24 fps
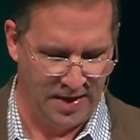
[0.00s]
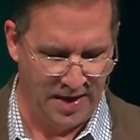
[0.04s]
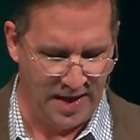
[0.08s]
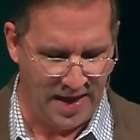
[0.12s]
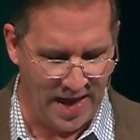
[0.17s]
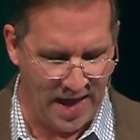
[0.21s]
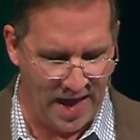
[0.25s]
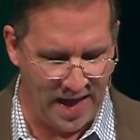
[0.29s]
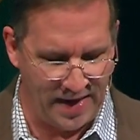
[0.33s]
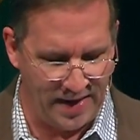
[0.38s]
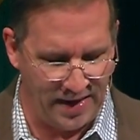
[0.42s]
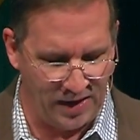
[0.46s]

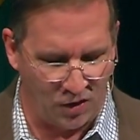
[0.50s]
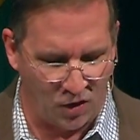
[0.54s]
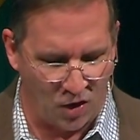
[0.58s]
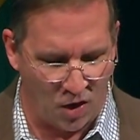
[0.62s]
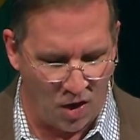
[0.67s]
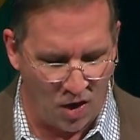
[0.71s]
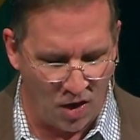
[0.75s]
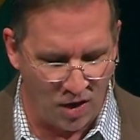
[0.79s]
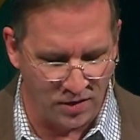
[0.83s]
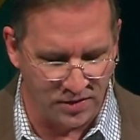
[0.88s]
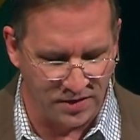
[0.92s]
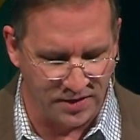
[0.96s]
And he
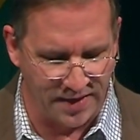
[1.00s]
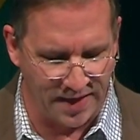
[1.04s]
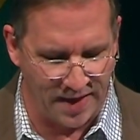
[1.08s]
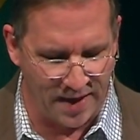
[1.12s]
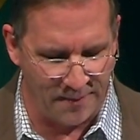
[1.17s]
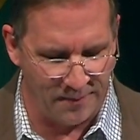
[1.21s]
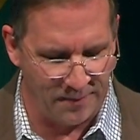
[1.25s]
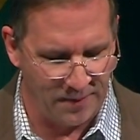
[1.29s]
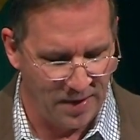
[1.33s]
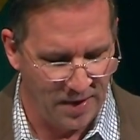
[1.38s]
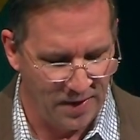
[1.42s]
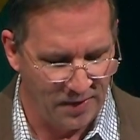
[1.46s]
calls
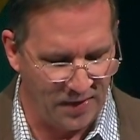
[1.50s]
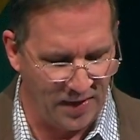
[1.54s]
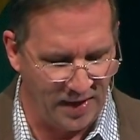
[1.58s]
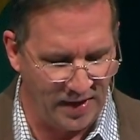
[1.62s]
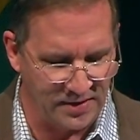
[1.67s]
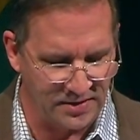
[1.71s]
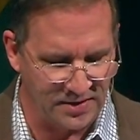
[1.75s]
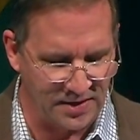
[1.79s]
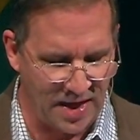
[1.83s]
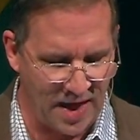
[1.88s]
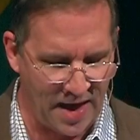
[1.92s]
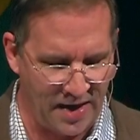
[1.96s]
them
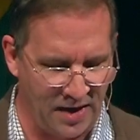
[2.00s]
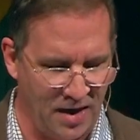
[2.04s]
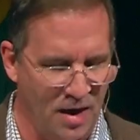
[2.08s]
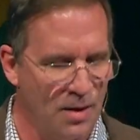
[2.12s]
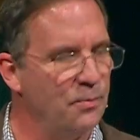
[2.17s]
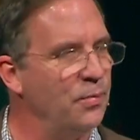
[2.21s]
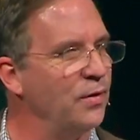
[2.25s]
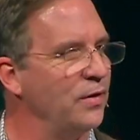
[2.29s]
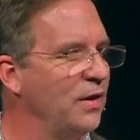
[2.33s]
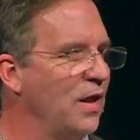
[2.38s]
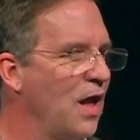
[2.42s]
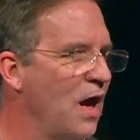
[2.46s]
things like
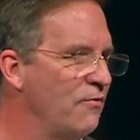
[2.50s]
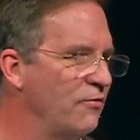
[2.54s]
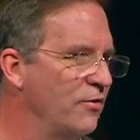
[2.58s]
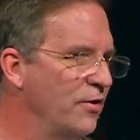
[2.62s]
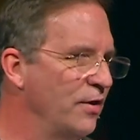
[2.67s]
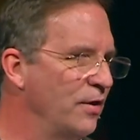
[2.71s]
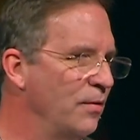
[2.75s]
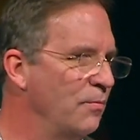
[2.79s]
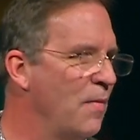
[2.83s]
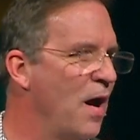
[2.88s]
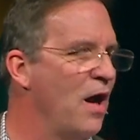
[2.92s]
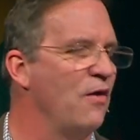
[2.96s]

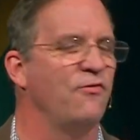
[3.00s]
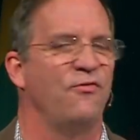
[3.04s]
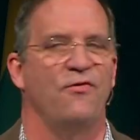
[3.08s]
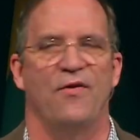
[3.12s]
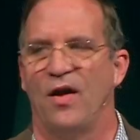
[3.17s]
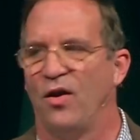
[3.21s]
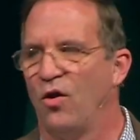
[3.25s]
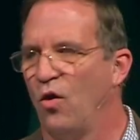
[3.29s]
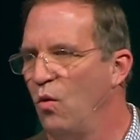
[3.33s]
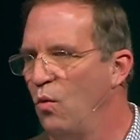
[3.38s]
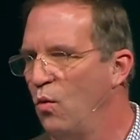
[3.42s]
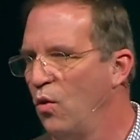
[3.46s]
beloved, my
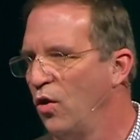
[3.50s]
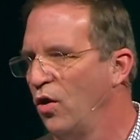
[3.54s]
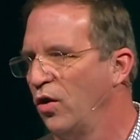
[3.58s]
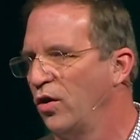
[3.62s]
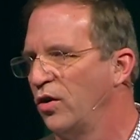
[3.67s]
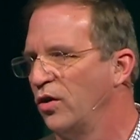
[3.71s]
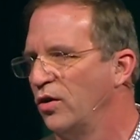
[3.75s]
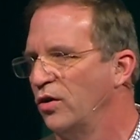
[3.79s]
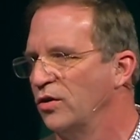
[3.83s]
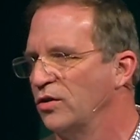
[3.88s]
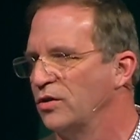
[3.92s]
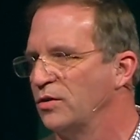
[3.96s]
fellow
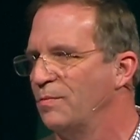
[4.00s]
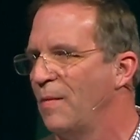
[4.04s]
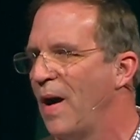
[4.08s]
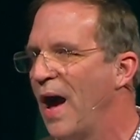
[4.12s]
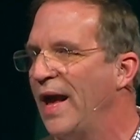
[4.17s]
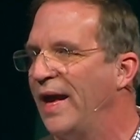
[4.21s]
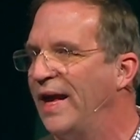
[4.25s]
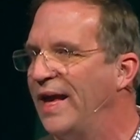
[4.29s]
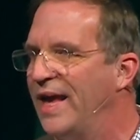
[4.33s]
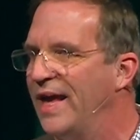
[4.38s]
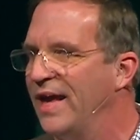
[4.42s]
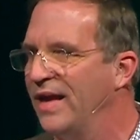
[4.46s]
workers, my
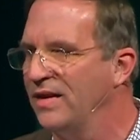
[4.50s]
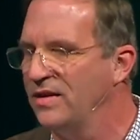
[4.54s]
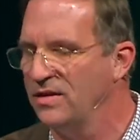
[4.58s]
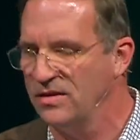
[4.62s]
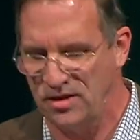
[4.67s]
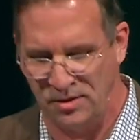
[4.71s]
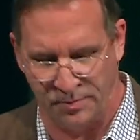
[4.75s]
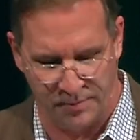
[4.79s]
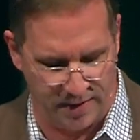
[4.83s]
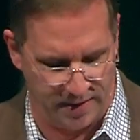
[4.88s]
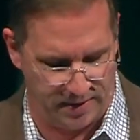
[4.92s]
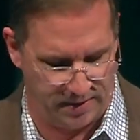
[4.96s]

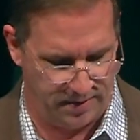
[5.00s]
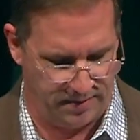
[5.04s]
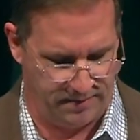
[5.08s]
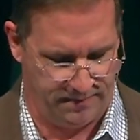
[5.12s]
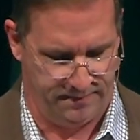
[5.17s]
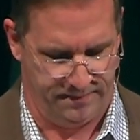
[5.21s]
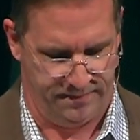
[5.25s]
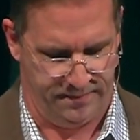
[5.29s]
kinsmen.